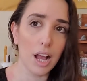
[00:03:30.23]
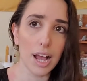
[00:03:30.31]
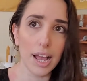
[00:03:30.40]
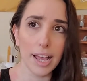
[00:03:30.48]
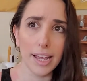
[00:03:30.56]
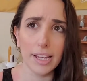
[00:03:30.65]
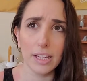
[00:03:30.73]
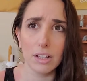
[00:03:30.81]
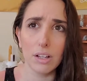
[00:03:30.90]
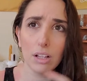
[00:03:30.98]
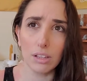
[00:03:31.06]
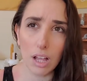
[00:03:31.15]

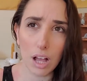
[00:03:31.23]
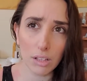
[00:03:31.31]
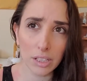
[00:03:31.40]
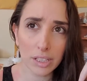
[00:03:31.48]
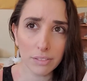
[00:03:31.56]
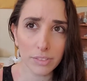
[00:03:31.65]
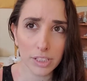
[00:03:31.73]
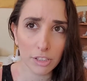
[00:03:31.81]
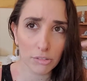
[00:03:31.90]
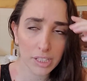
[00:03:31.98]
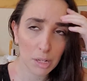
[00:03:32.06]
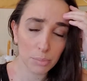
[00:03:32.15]
I'll link a
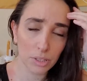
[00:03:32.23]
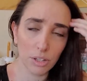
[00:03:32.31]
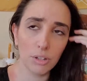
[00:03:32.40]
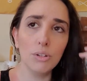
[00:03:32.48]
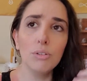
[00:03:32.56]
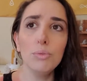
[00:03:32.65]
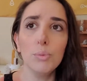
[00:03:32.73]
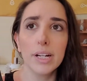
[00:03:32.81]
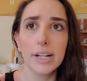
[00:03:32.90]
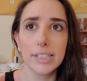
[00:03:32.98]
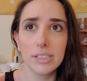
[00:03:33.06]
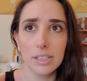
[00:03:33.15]
video down below
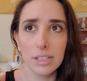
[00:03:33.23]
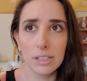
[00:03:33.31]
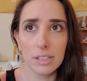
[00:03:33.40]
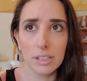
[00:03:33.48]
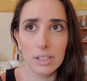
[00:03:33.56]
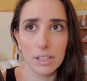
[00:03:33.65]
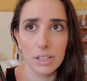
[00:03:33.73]
where I did,